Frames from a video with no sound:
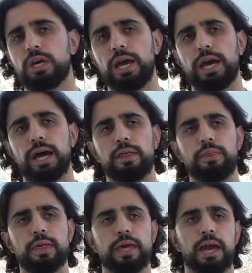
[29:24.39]
and
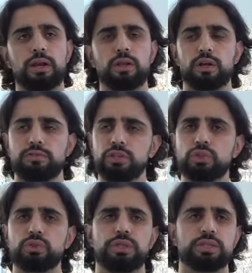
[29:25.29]
they had a lot of
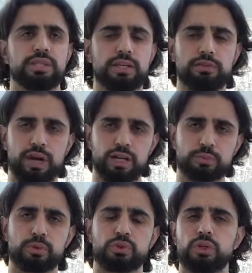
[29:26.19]
issues and they said leave the
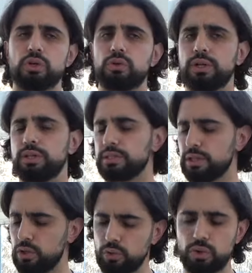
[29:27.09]
hospitals alone and they
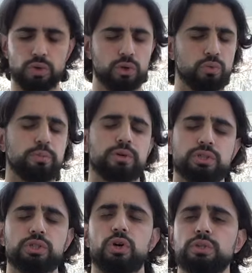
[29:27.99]
said no no no we
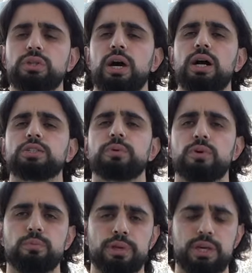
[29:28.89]
must go into the
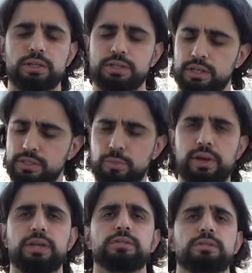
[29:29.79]
hospital because it is a
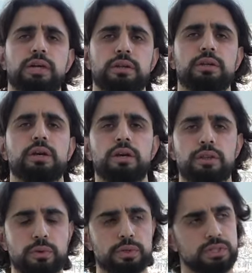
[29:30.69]
base and
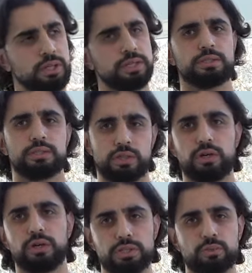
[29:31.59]
there is a list uh,
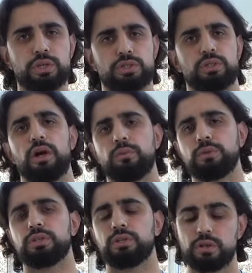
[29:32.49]
as we that
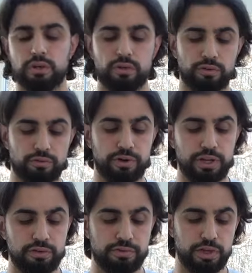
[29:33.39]
was a
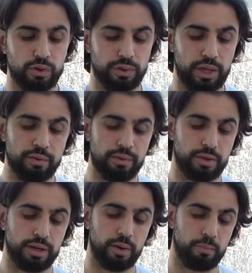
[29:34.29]
funny video that
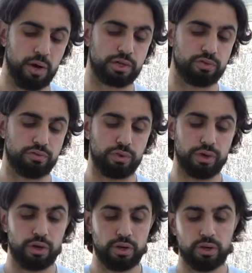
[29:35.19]
then got mocked for
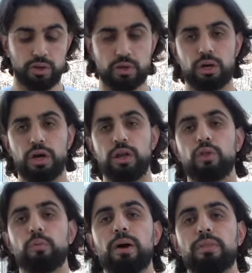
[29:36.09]

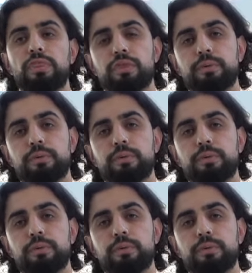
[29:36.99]
another month